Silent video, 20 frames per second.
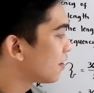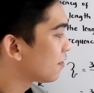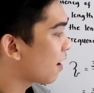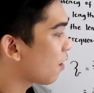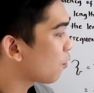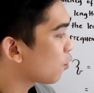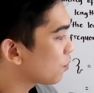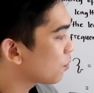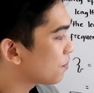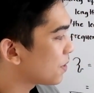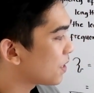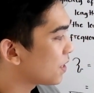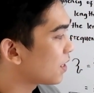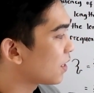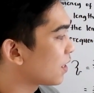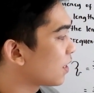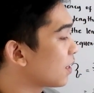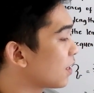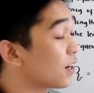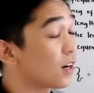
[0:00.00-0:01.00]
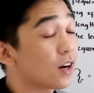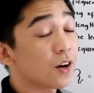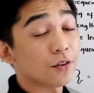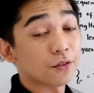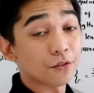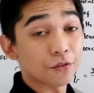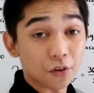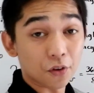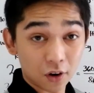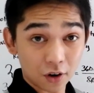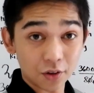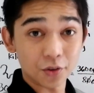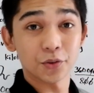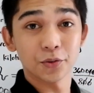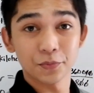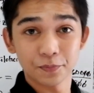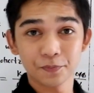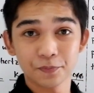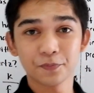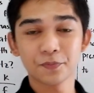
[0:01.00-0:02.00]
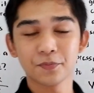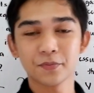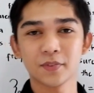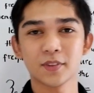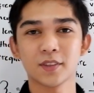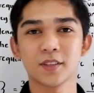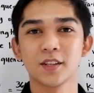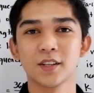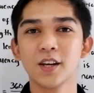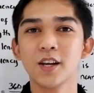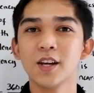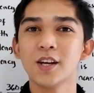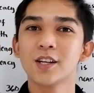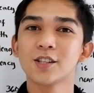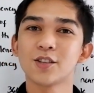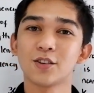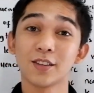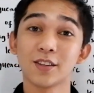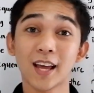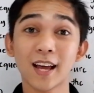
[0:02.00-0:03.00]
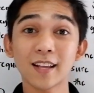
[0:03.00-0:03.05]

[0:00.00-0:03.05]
That would be the volume. So